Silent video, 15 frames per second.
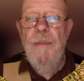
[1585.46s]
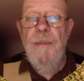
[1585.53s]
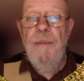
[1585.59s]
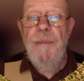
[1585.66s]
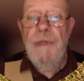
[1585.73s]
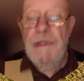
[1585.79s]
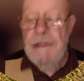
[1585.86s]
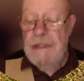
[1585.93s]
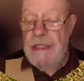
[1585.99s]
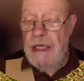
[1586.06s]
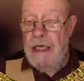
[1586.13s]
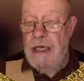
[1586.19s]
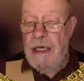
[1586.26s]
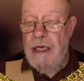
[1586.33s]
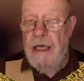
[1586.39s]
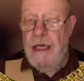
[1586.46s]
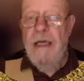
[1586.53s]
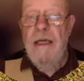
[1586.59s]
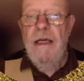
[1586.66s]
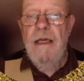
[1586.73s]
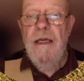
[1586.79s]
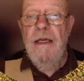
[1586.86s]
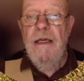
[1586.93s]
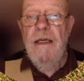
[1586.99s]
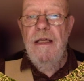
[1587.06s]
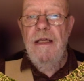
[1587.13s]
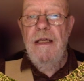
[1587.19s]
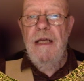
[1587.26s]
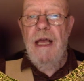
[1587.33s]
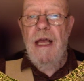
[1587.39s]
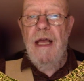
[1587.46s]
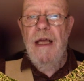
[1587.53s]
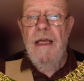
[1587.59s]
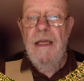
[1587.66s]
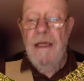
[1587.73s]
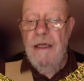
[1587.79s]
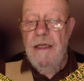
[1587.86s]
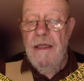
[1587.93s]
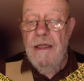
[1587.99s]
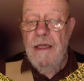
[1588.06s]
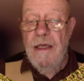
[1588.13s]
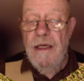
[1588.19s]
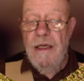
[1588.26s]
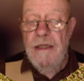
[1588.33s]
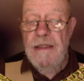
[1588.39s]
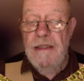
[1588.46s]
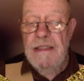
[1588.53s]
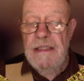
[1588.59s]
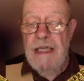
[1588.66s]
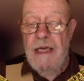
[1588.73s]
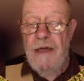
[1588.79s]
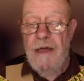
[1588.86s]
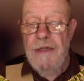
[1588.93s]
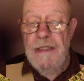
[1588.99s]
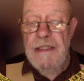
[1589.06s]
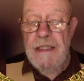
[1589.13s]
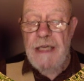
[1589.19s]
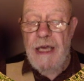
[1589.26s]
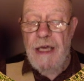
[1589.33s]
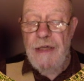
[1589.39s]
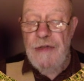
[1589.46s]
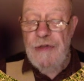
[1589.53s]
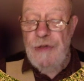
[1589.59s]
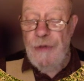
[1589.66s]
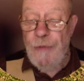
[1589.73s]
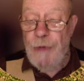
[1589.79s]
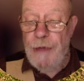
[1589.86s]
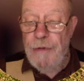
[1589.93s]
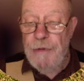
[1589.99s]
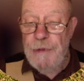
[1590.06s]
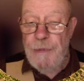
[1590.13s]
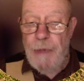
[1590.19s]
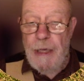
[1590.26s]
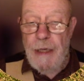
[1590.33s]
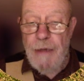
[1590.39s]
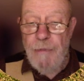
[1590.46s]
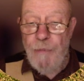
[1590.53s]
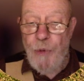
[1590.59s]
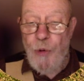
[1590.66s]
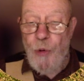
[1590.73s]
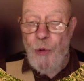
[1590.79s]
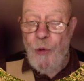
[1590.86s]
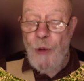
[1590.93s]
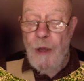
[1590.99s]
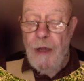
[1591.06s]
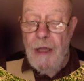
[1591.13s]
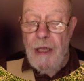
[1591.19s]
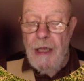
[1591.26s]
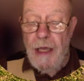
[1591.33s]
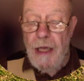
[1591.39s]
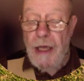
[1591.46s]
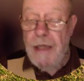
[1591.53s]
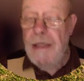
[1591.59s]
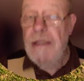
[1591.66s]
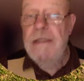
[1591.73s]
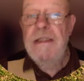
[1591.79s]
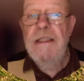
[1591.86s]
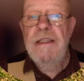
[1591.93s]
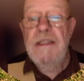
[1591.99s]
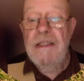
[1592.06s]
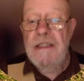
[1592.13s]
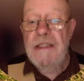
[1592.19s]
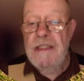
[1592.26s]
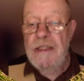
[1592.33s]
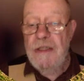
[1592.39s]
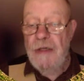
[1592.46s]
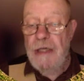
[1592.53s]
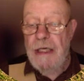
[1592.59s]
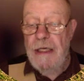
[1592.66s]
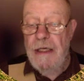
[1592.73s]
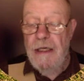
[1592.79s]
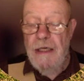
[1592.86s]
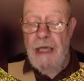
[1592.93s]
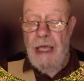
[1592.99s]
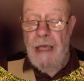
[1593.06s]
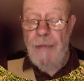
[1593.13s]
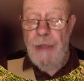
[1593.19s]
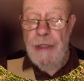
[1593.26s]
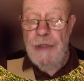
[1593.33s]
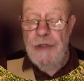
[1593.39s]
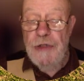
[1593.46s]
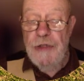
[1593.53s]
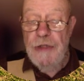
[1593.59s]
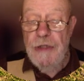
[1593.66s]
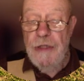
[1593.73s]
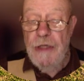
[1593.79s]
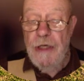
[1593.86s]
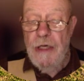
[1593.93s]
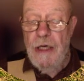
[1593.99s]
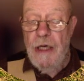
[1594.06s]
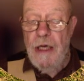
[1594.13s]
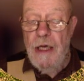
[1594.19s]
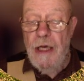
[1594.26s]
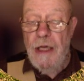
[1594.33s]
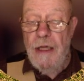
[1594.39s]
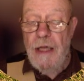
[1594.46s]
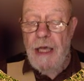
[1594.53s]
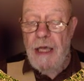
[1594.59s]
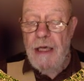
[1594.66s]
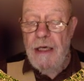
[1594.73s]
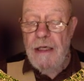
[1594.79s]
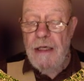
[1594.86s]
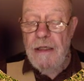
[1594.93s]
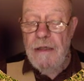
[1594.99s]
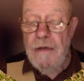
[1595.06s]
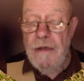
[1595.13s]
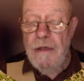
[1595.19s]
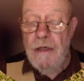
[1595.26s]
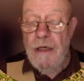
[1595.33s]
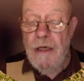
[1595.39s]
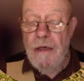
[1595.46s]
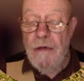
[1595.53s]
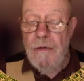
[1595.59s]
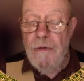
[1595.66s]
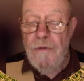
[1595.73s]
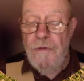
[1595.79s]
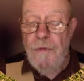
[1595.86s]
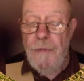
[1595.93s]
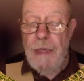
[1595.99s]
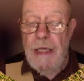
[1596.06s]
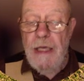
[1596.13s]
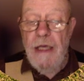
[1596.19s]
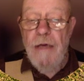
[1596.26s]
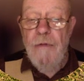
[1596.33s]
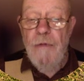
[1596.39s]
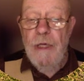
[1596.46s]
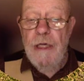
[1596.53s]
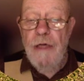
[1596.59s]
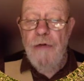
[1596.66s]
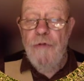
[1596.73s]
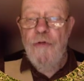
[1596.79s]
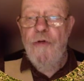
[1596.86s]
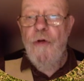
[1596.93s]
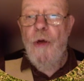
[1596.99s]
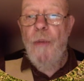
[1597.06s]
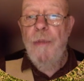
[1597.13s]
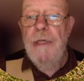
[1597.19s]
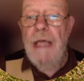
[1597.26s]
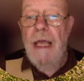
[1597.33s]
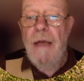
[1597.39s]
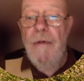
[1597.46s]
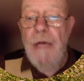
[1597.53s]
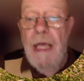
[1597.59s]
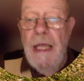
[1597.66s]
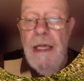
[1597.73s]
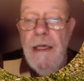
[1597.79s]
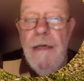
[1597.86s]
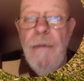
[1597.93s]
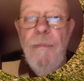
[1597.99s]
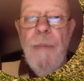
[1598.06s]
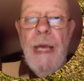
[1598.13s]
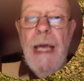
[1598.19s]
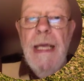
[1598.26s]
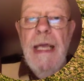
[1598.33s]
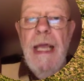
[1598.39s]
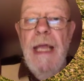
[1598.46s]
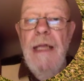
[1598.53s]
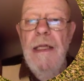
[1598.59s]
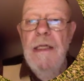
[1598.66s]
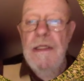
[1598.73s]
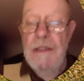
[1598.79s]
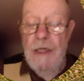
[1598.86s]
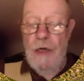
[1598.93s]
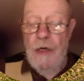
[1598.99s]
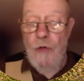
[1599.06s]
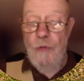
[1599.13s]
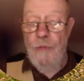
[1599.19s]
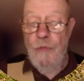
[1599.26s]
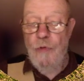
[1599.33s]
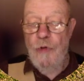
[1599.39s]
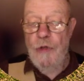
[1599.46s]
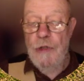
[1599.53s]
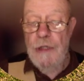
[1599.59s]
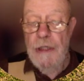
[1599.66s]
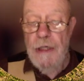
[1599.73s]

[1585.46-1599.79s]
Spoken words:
But yeah, as I say, on this occasion the weather was playing ball, and it's a stunning image. And then from here we can drop down back into Homewood